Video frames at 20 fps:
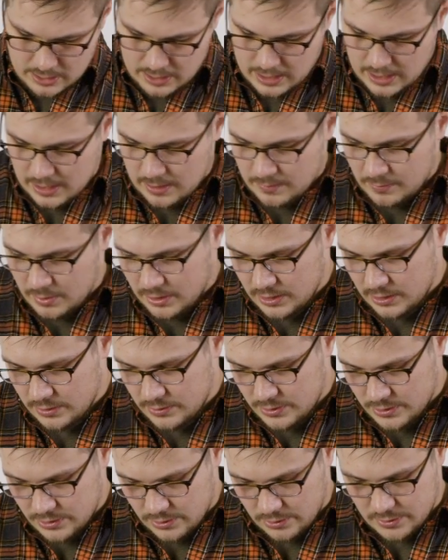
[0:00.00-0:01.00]
and put
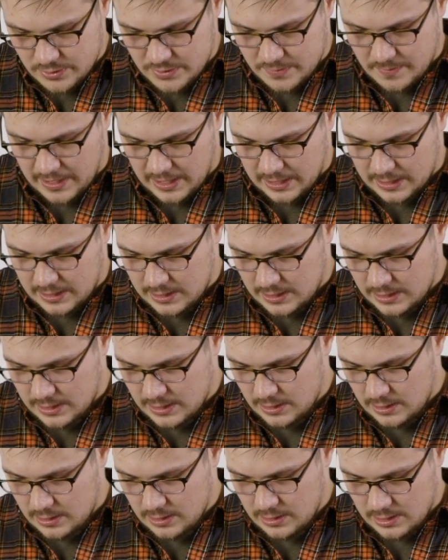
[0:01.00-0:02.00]
those screws back
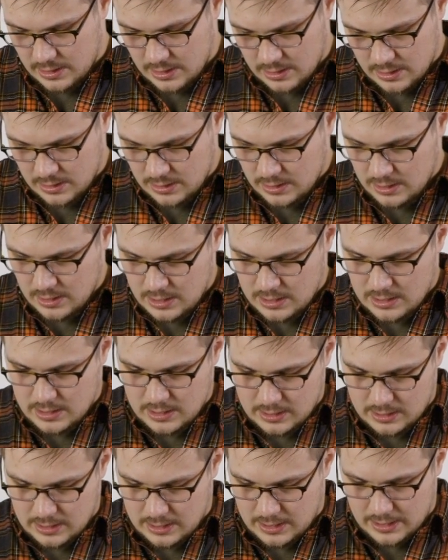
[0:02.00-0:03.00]
in
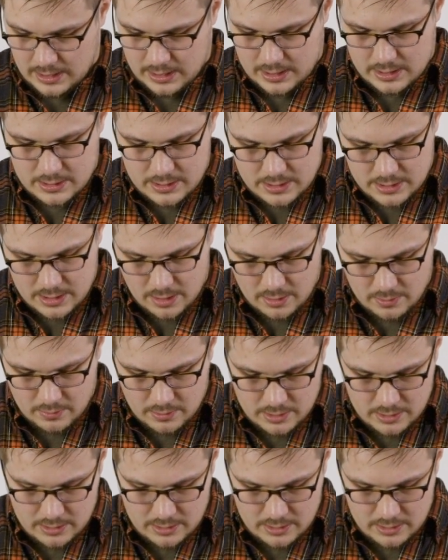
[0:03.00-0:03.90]
like so.